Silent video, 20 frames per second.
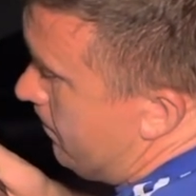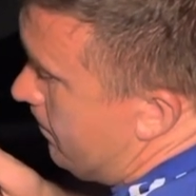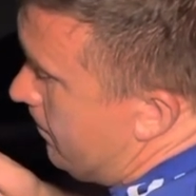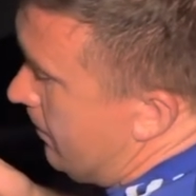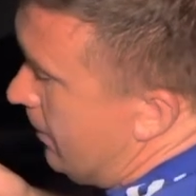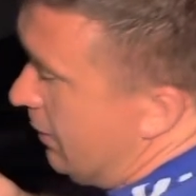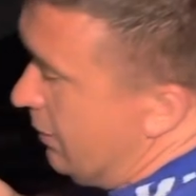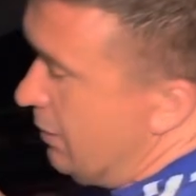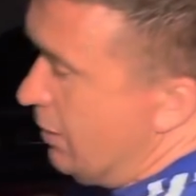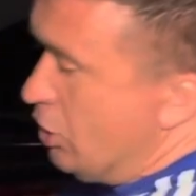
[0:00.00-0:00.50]

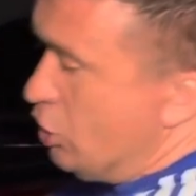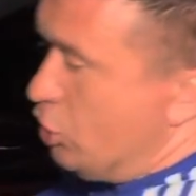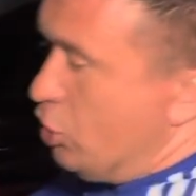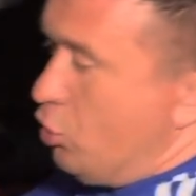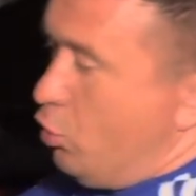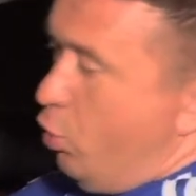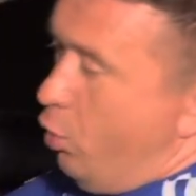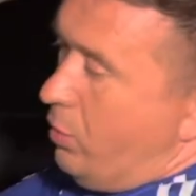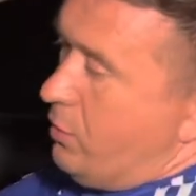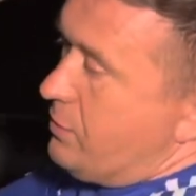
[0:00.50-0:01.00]
ignition
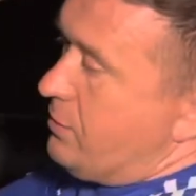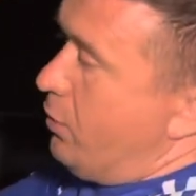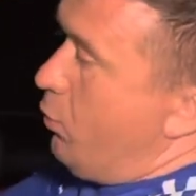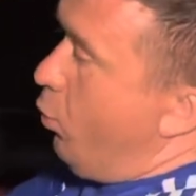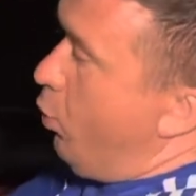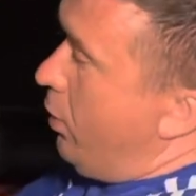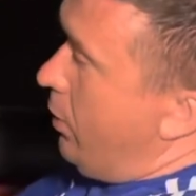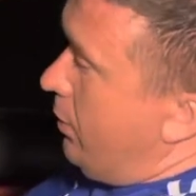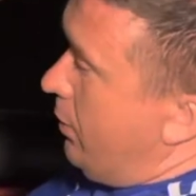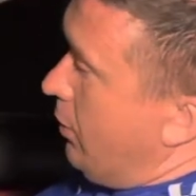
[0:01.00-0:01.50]
coils are
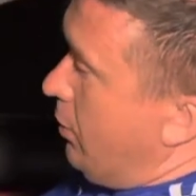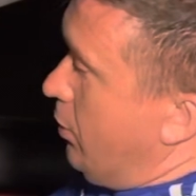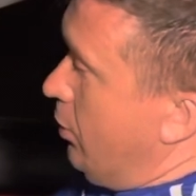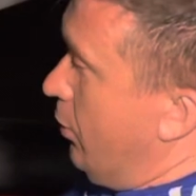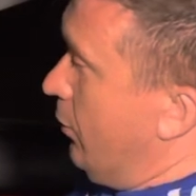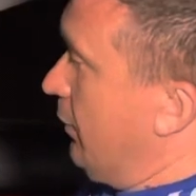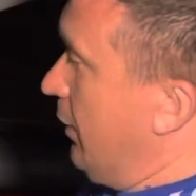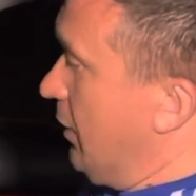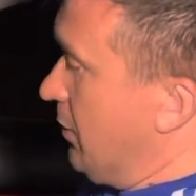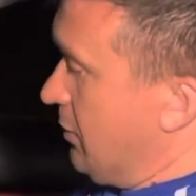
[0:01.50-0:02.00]
working, you know,
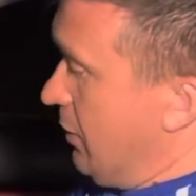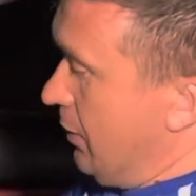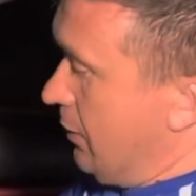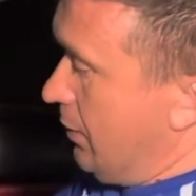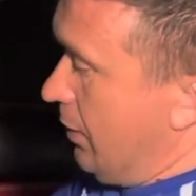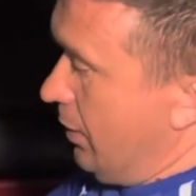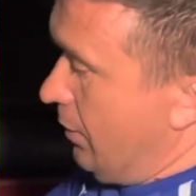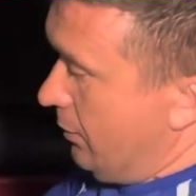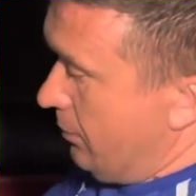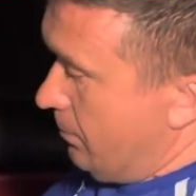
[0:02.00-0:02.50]
things like
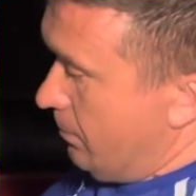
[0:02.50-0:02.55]
that.